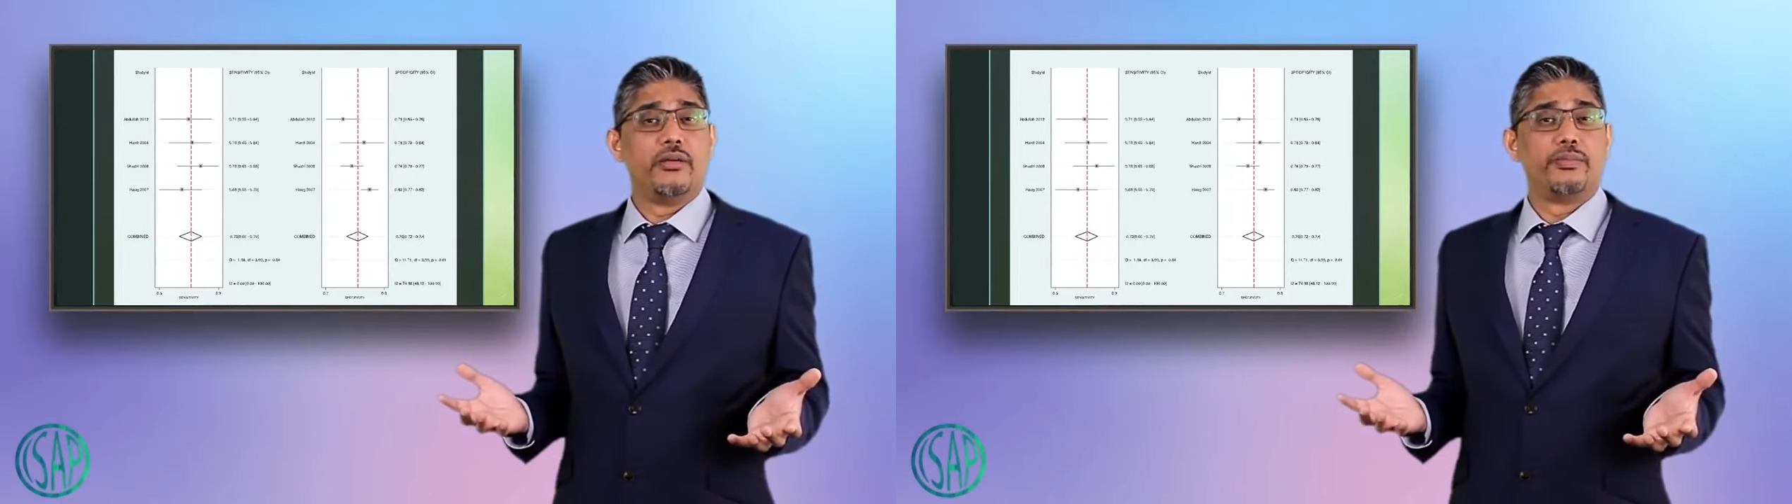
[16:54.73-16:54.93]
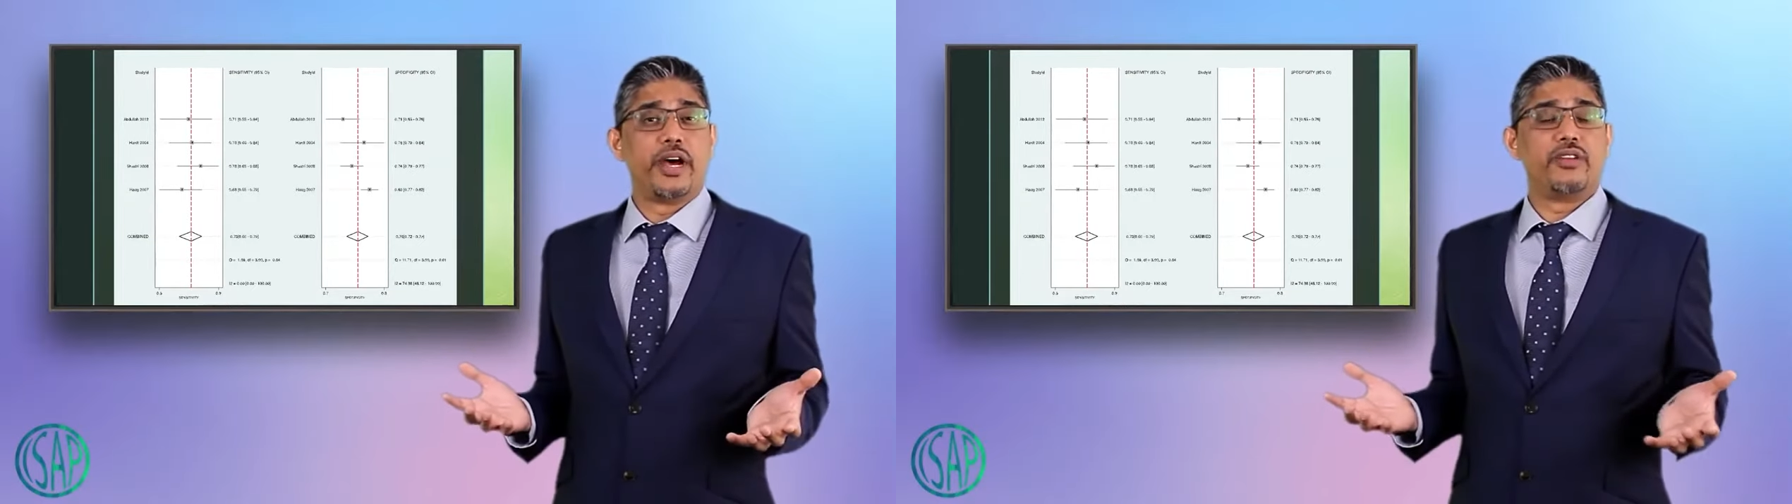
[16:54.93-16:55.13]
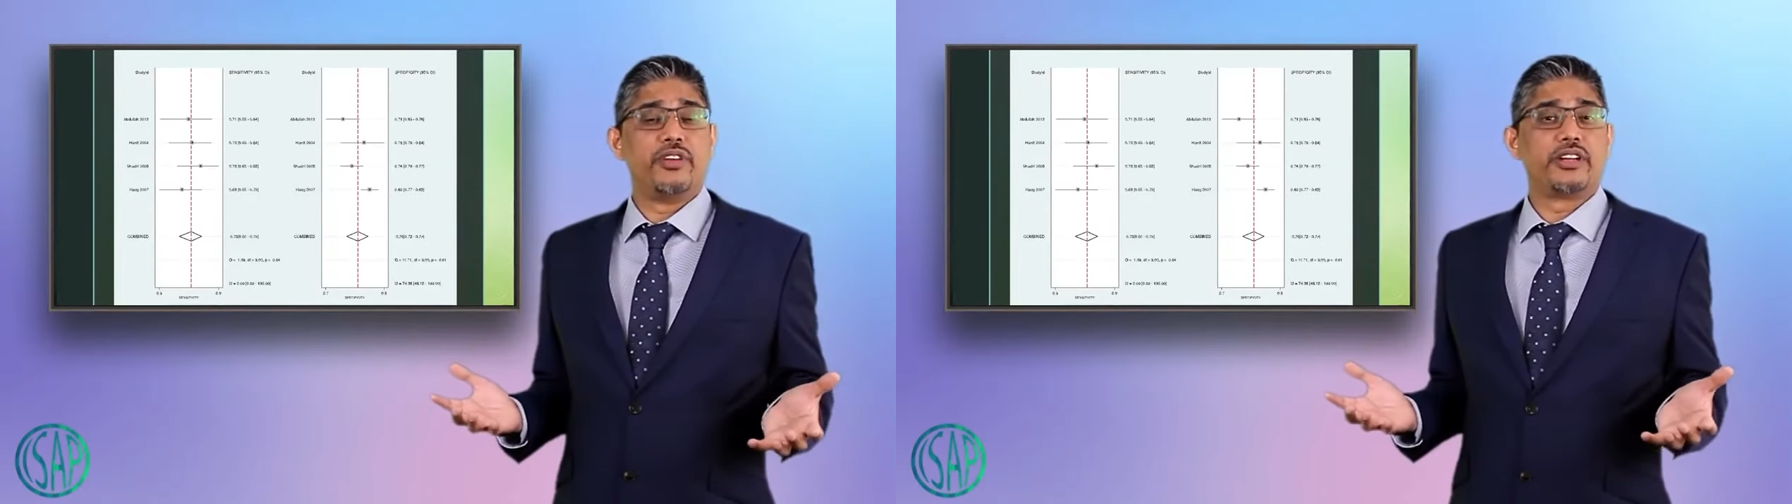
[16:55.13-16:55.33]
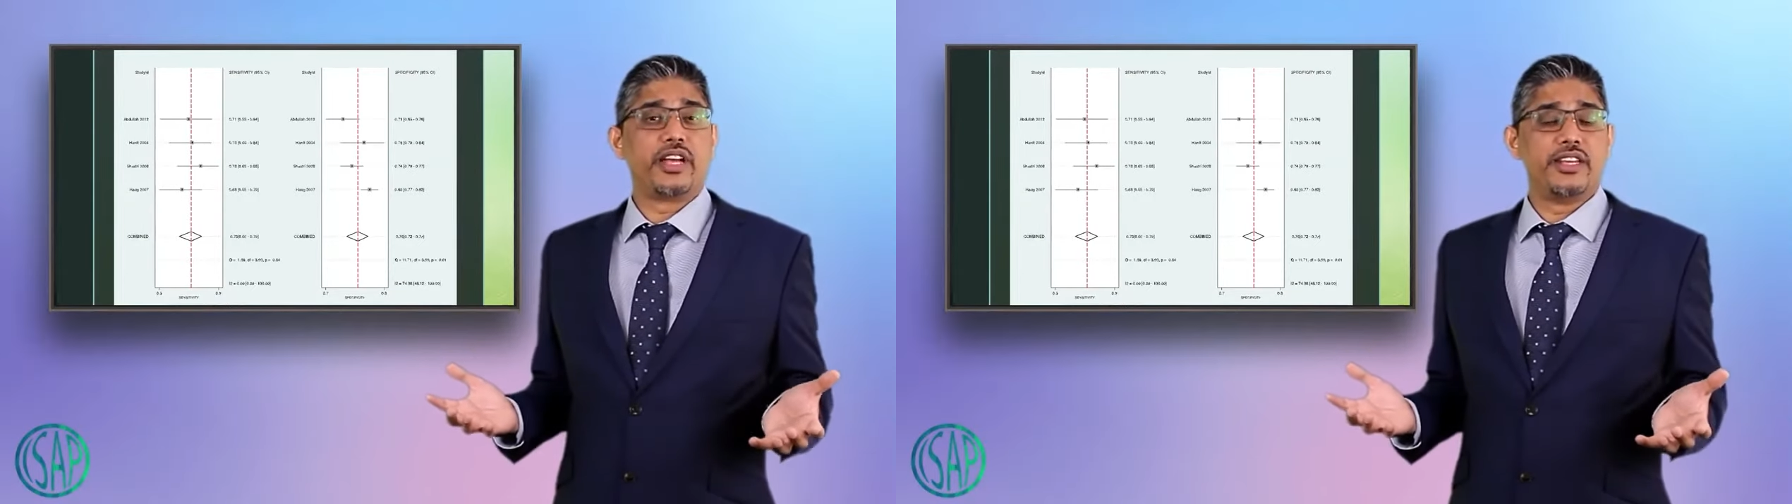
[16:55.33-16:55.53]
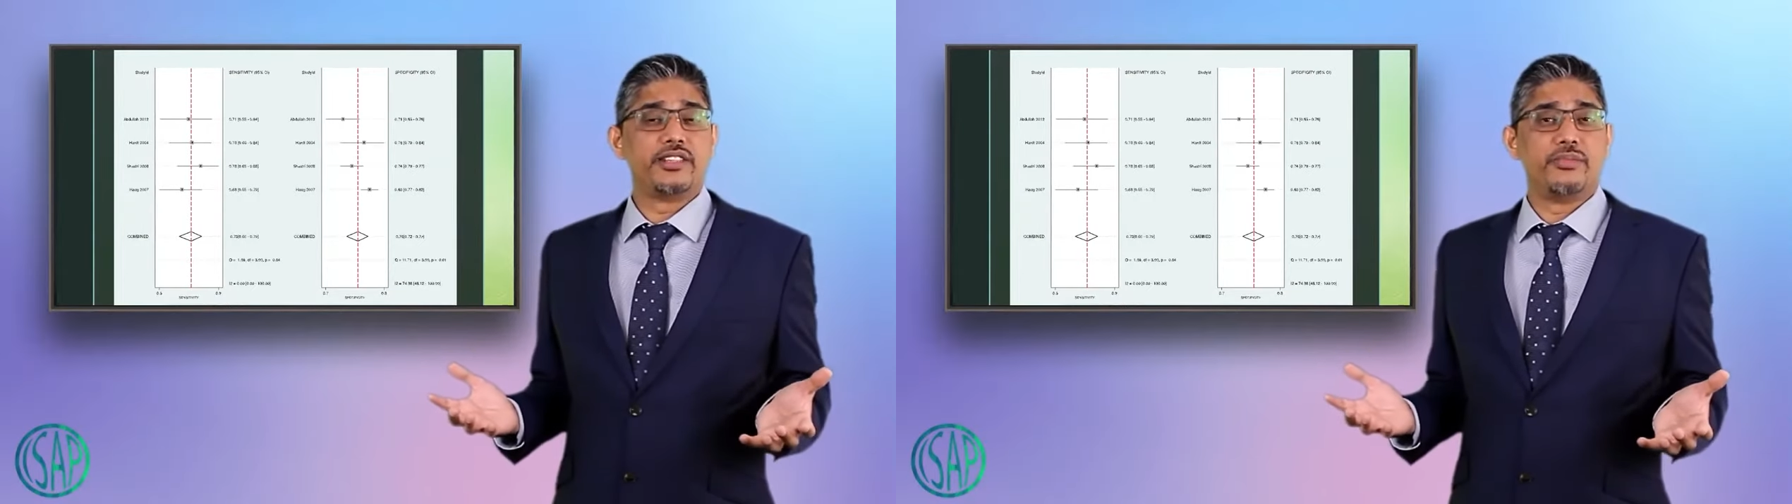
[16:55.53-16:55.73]
pyruvate
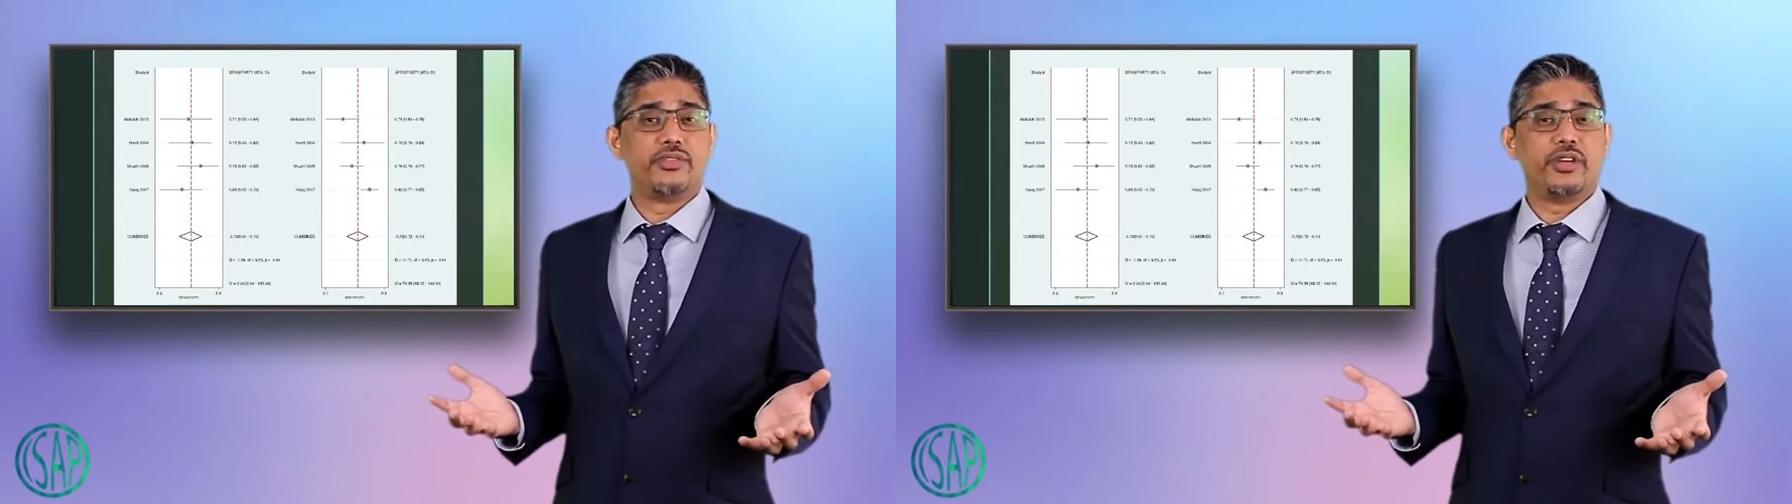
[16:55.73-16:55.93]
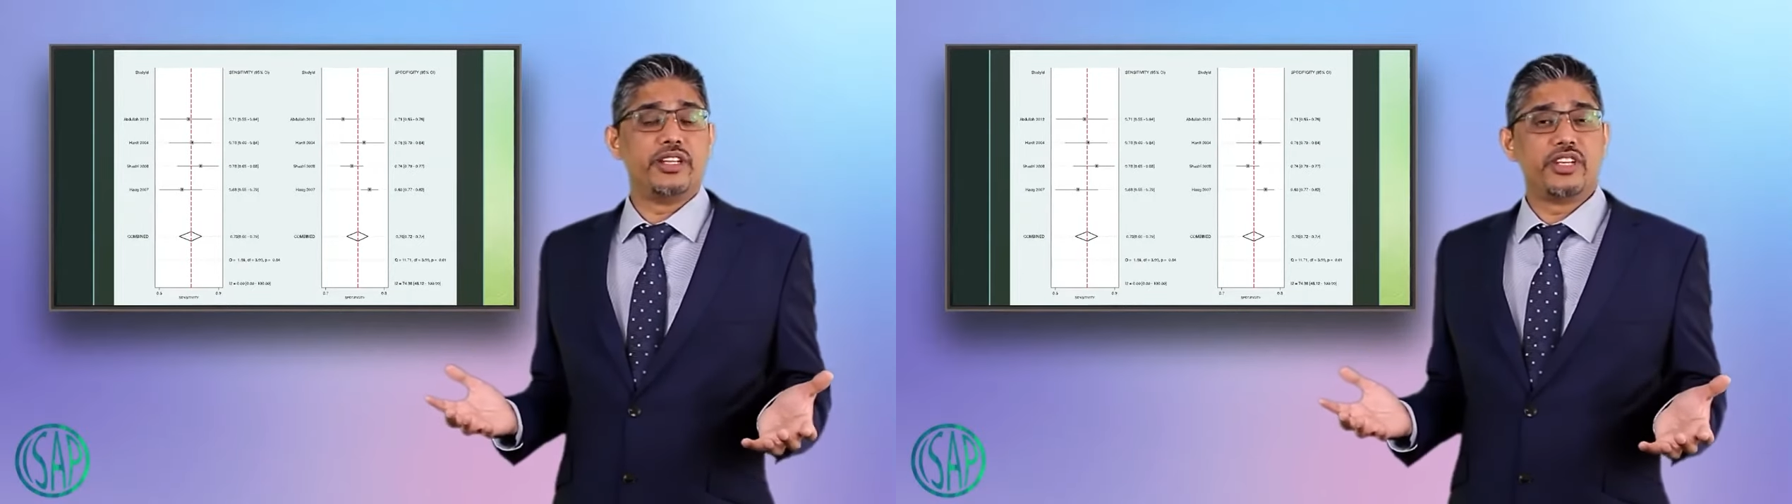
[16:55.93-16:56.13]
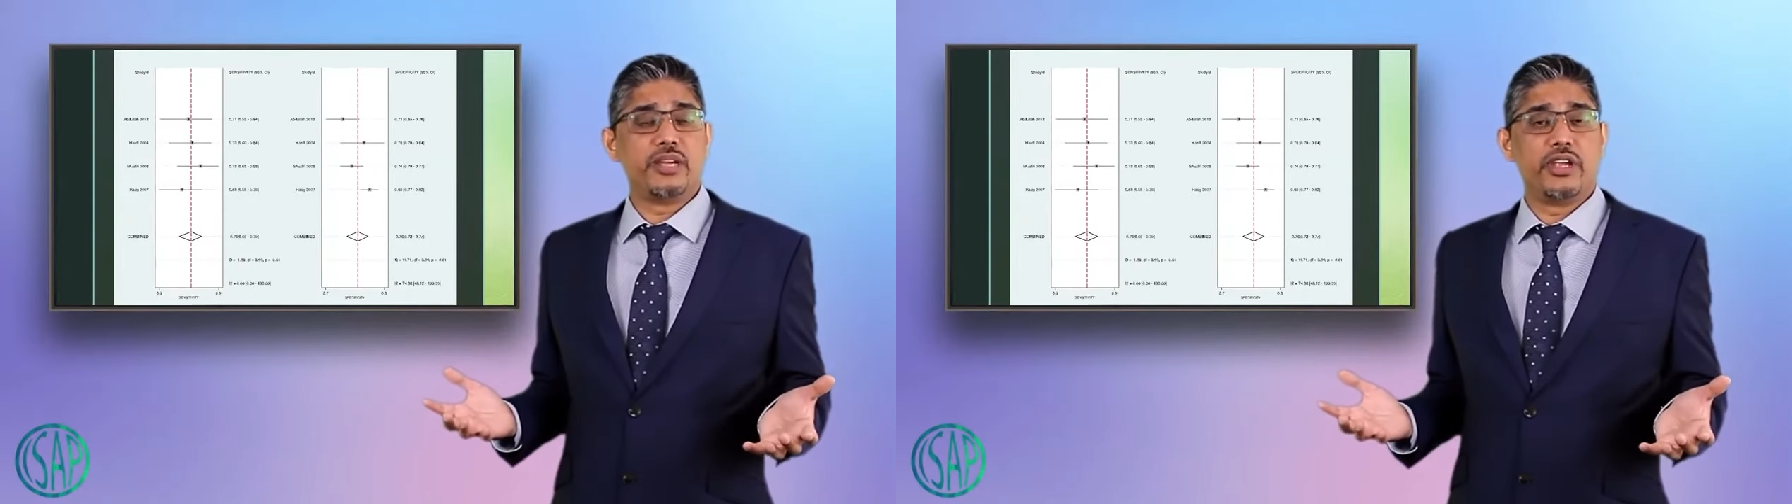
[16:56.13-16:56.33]
kinase M2 enzyme